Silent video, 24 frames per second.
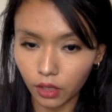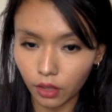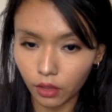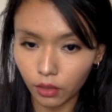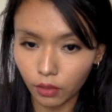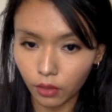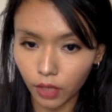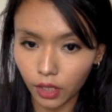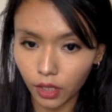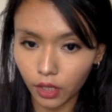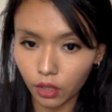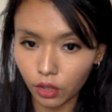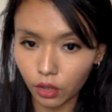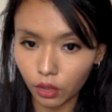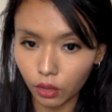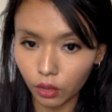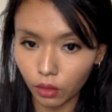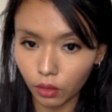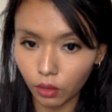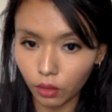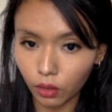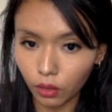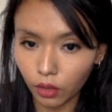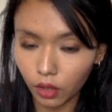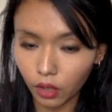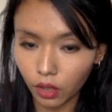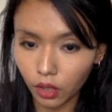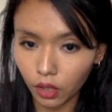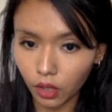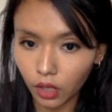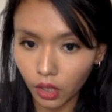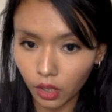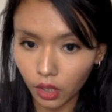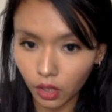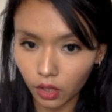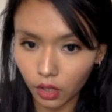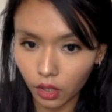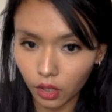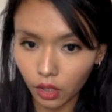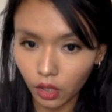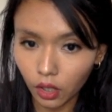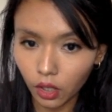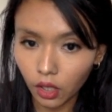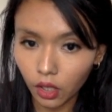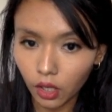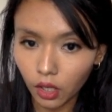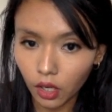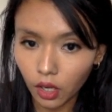right? So here,
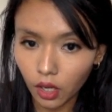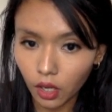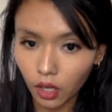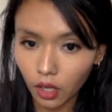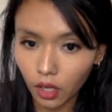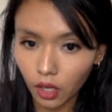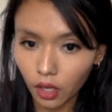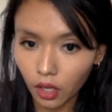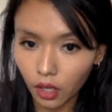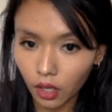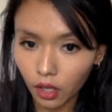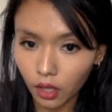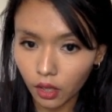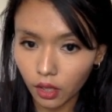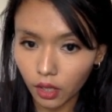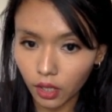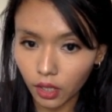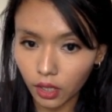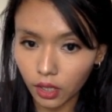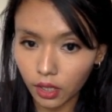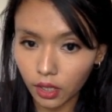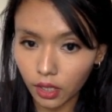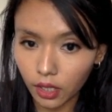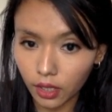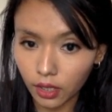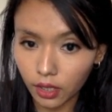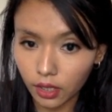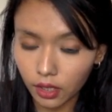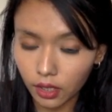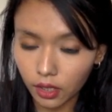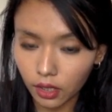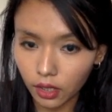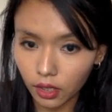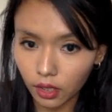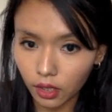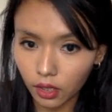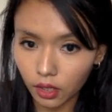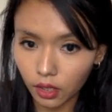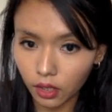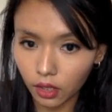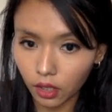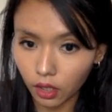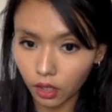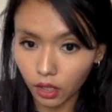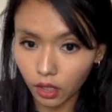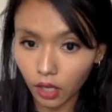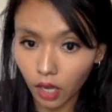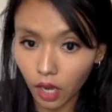the index
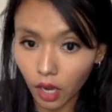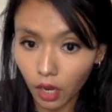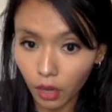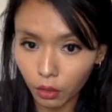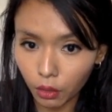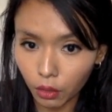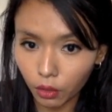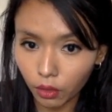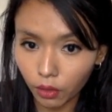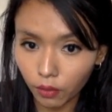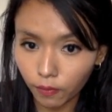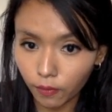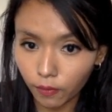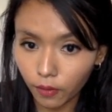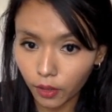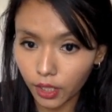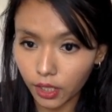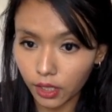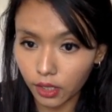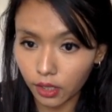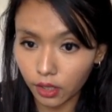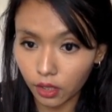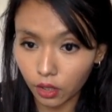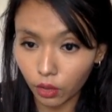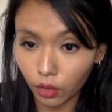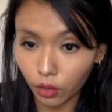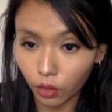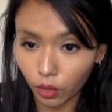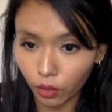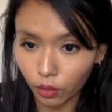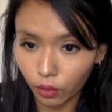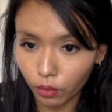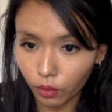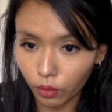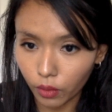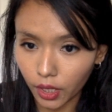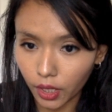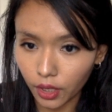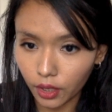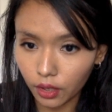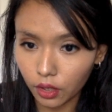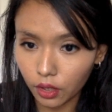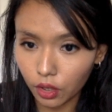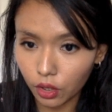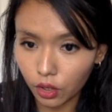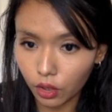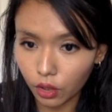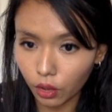the count is 0, right?
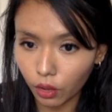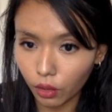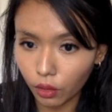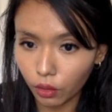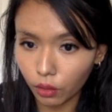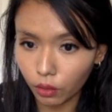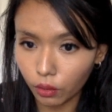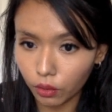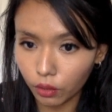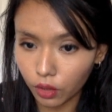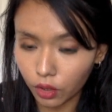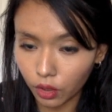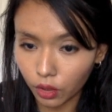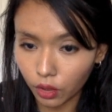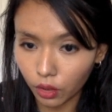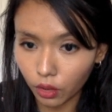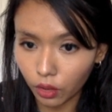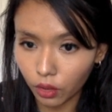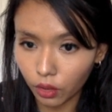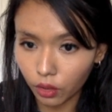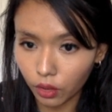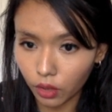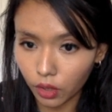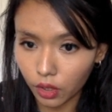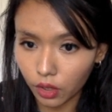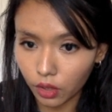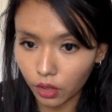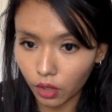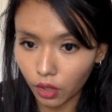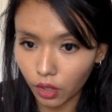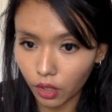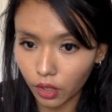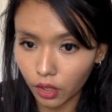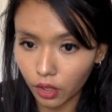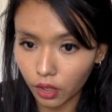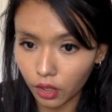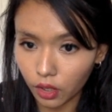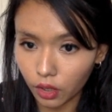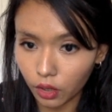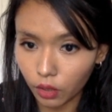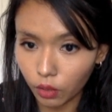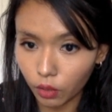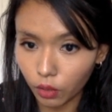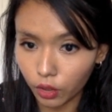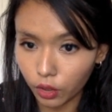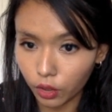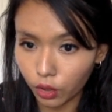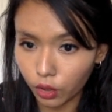So 0 is not
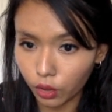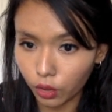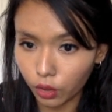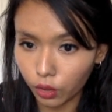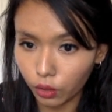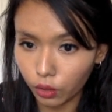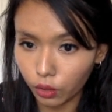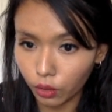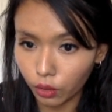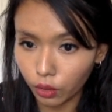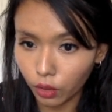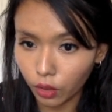equal to